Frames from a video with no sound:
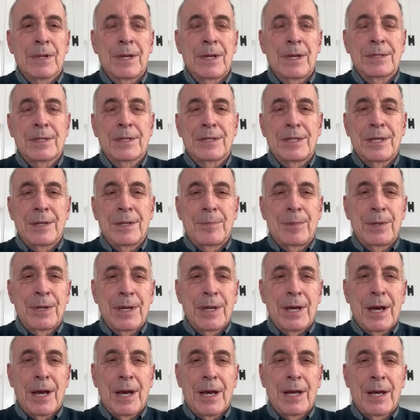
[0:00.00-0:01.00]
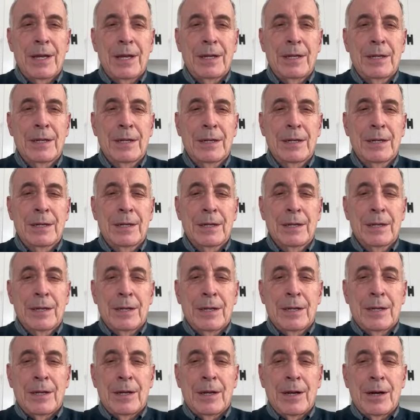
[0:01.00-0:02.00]
he's a CPA,
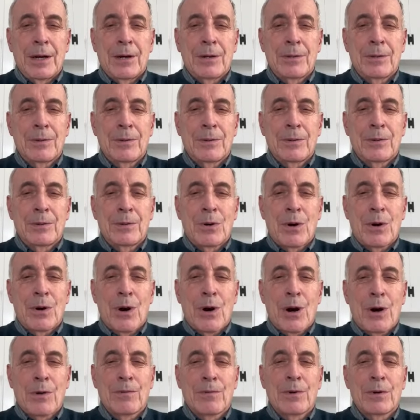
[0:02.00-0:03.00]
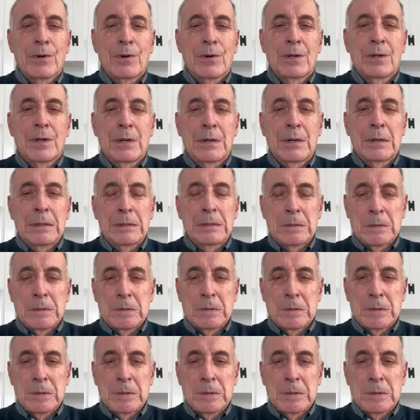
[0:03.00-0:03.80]
uh, Harvard uh,